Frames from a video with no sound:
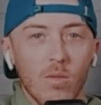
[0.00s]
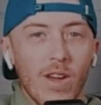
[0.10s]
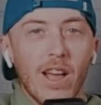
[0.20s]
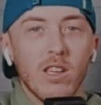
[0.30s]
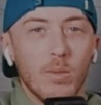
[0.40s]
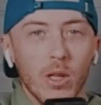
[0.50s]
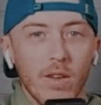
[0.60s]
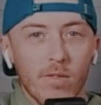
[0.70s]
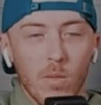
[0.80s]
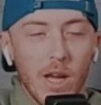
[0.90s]
valuable
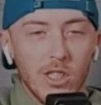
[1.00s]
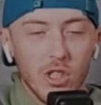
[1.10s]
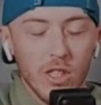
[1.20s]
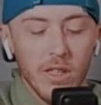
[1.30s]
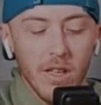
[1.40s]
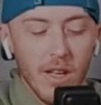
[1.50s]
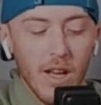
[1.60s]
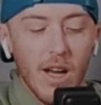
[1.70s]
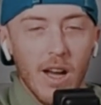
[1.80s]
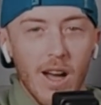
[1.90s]
information
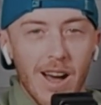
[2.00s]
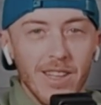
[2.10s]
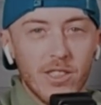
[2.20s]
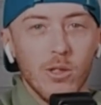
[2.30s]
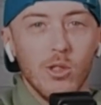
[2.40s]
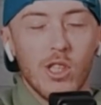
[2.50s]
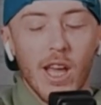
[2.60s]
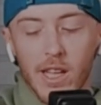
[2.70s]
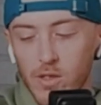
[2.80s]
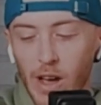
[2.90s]
on
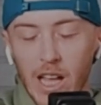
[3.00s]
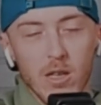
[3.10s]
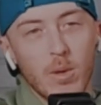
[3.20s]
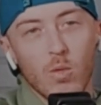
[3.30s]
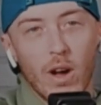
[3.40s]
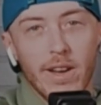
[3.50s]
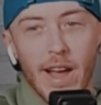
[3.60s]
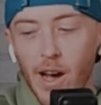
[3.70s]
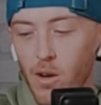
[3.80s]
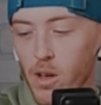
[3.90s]
Tuesday. It's valuable right
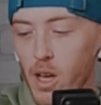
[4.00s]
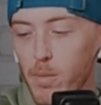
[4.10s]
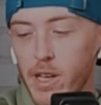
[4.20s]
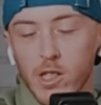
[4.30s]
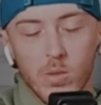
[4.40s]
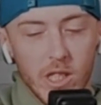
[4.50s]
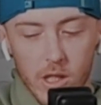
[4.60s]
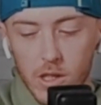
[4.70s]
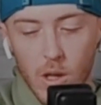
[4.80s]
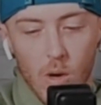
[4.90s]
now because we
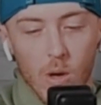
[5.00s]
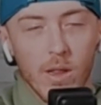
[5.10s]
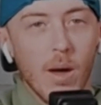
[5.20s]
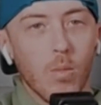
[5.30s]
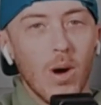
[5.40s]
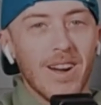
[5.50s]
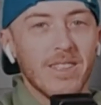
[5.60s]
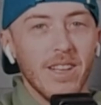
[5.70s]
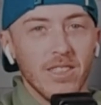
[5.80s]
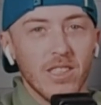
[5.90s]
just learned that Brock
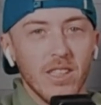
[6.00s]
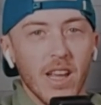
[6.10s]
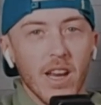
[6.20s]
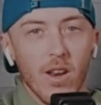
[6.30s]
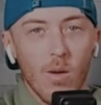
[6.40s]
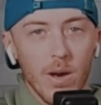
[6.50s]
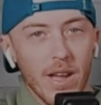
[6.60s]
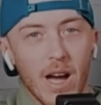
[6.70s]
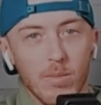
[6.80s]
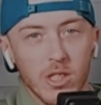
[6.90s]
Nelson and Noah
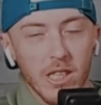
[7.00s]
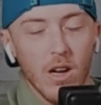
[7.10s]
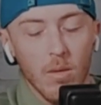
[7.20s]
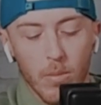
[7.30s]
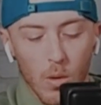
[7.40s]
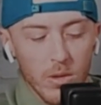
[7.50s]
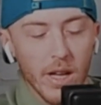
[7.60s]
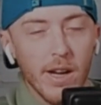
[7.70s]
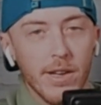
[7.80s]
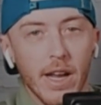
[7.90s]
Dobson are both
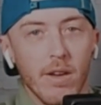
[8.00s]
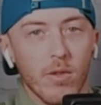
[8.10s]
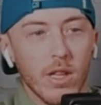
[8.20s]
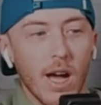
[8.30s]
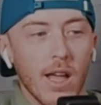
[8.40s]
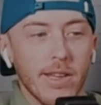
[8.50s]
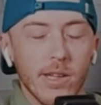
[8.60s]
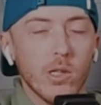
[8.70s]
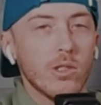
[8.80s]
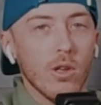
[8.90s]
day to day for the
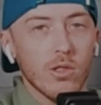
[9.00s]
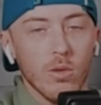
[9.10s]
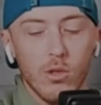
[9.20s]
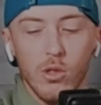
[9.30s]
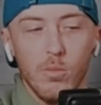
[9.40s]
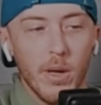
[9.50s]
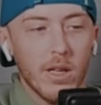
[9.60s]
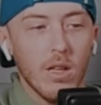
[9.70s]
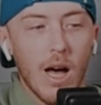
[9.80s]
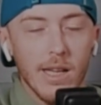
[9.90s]
Islanders. Those are two
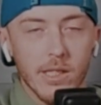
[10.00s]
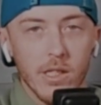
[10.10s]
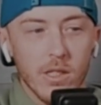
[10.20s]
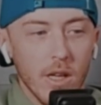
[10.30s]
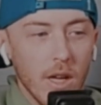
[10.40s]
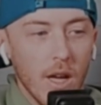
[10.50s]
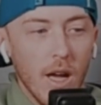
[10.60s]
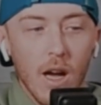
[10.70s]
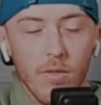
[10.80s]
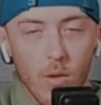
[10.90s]
big losses
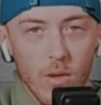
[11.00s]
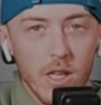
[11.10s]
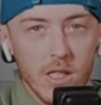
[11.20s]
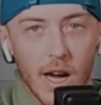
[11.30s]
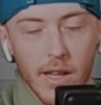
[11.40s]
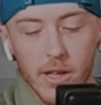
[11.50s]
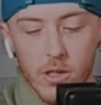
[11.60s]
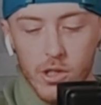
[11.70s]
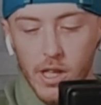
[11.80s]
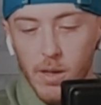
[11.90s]
for this
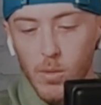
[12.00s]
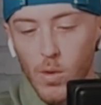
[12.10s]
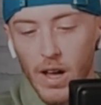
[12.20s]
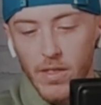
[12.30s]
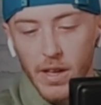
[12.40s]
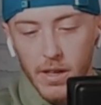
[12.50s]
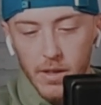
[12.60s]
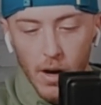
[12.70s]
Islanders team, who I think,